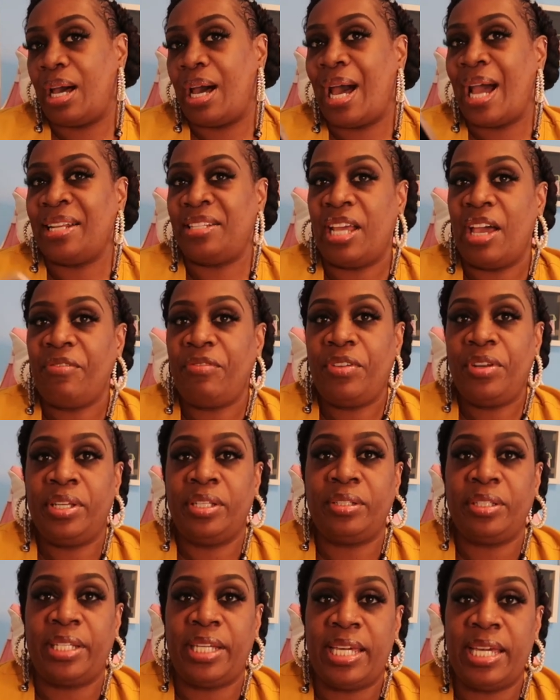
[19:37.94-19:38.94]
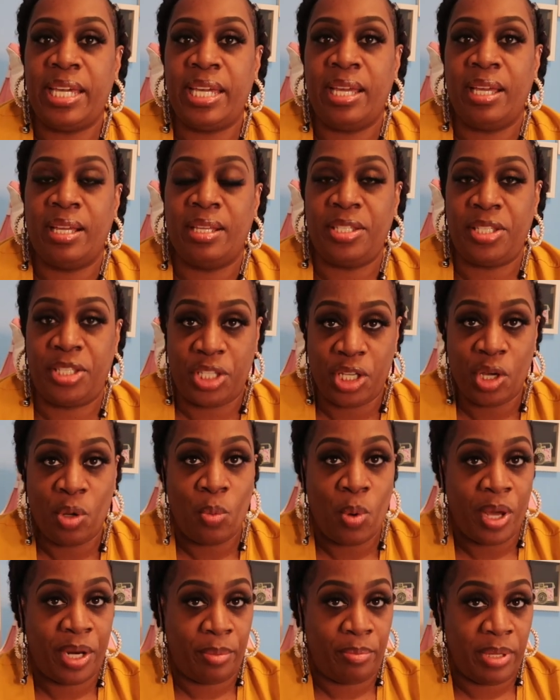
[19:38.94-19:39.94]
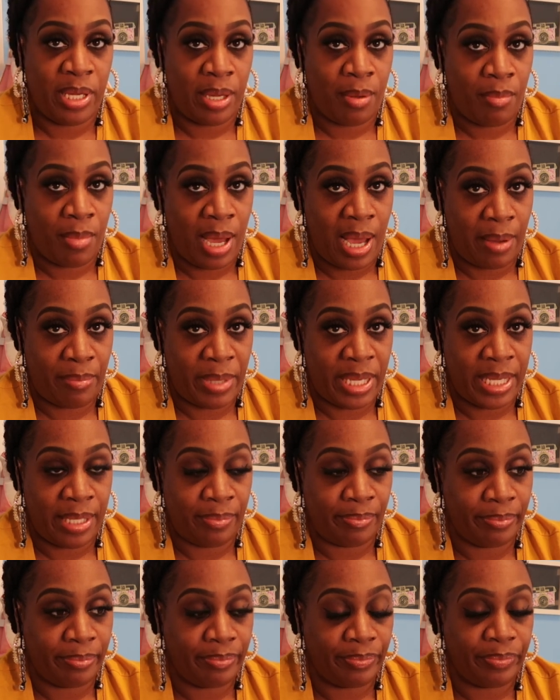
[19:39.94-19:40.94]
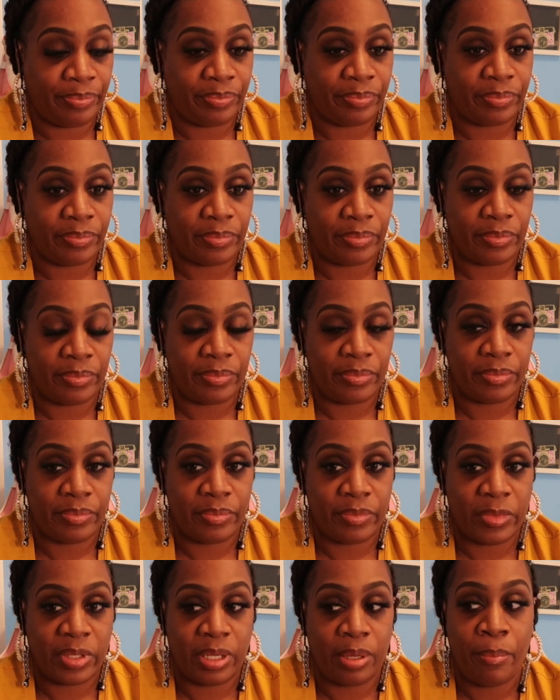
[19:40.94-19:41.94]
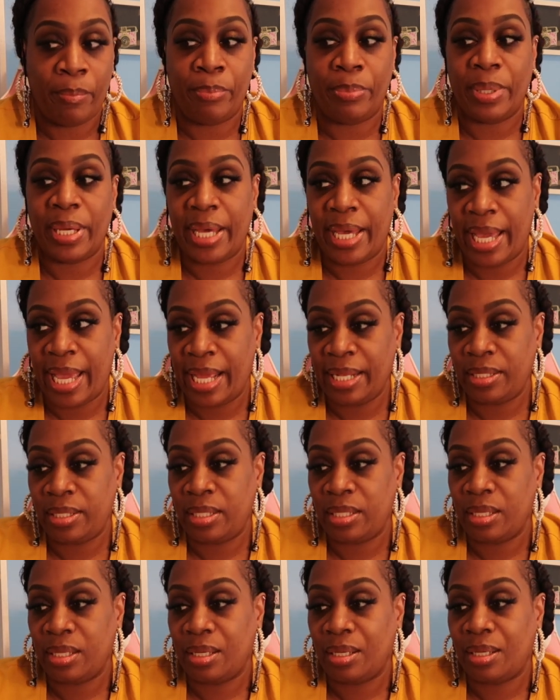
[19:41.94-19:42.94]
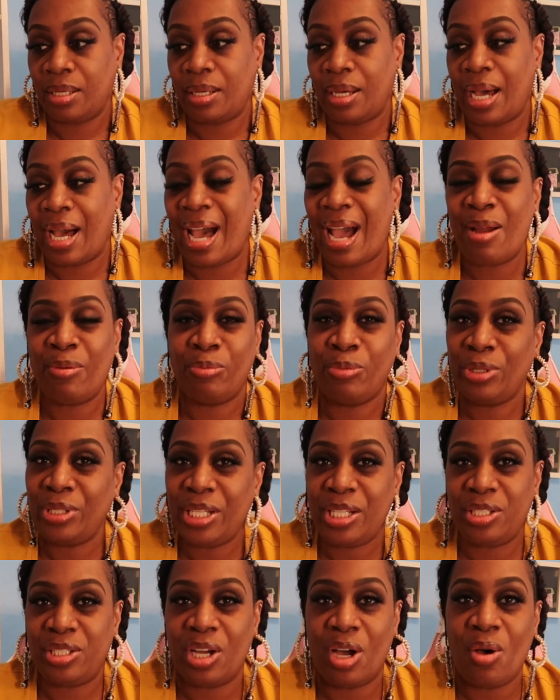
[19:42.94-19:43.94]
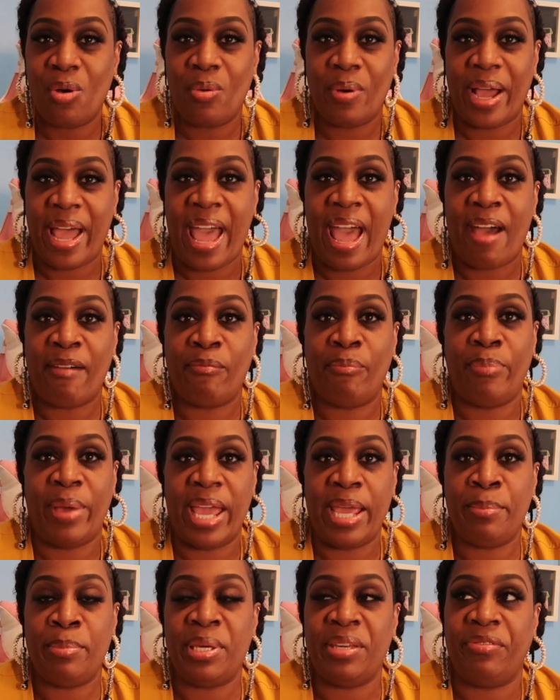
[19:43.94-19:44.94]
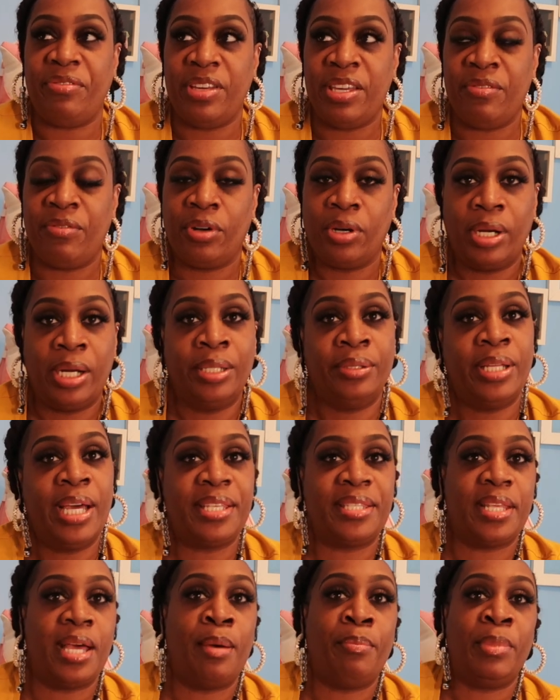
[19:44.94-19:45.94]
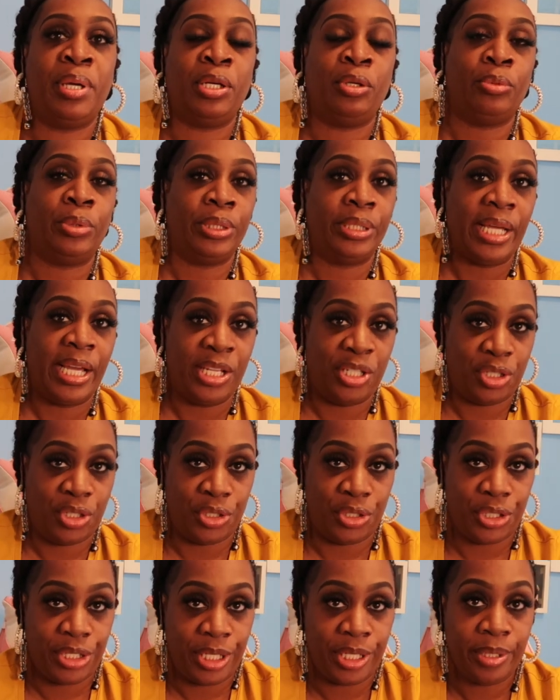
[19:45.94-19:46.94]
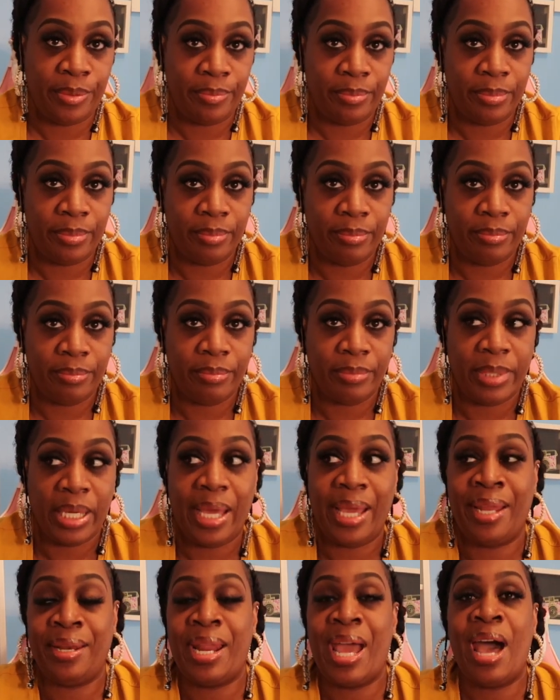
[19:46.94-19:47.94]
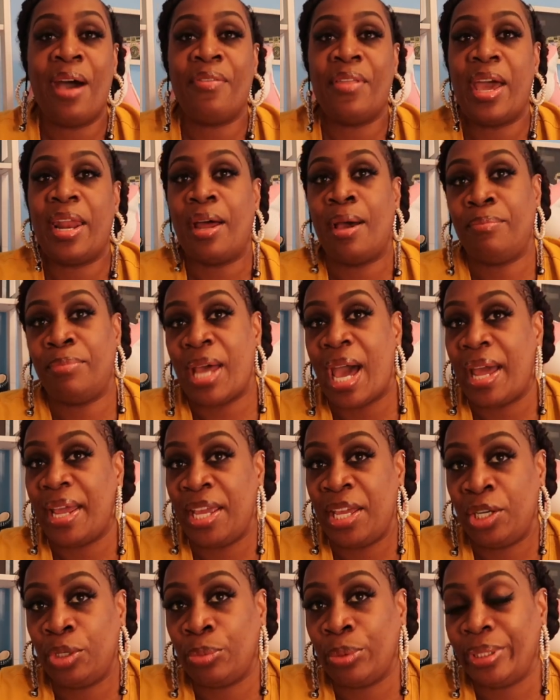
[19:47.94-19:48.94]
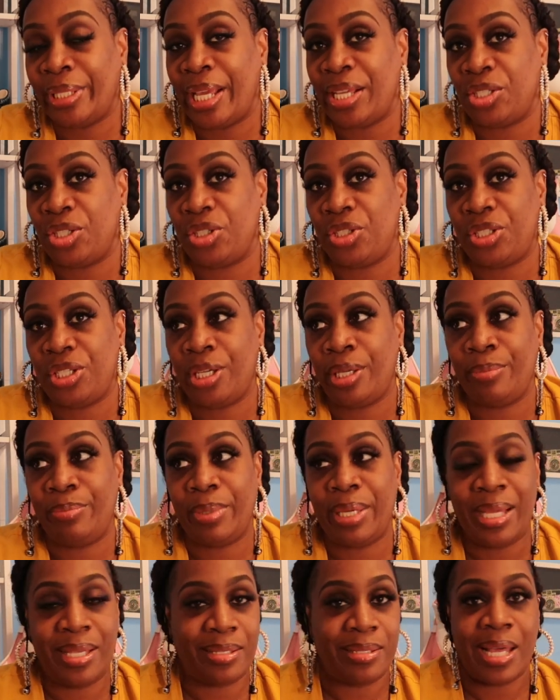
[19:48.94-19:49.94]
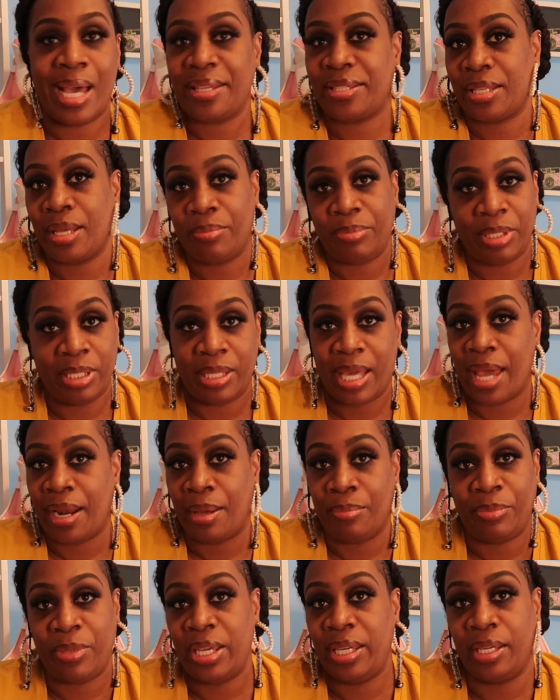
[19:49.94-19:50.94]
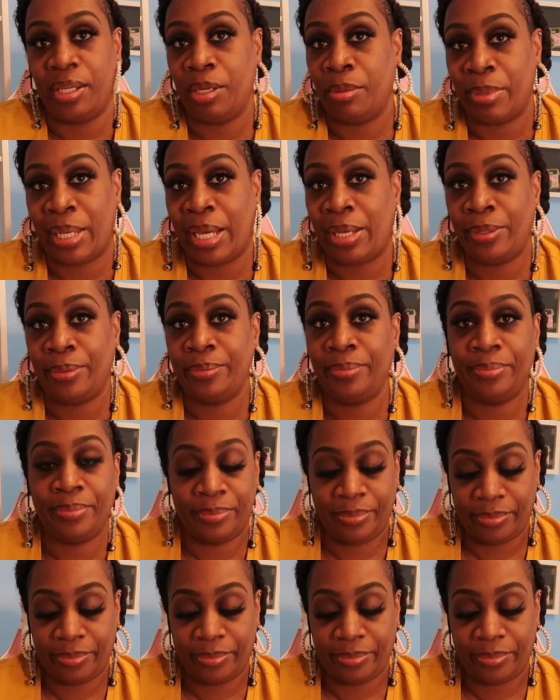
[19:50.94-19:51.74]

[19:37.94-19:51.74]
I definitely still want to be a mommy but I really don't have baby fever unless I'm in a relationship. And now that I'm not in a relationship, it's not something that I'm thinking about.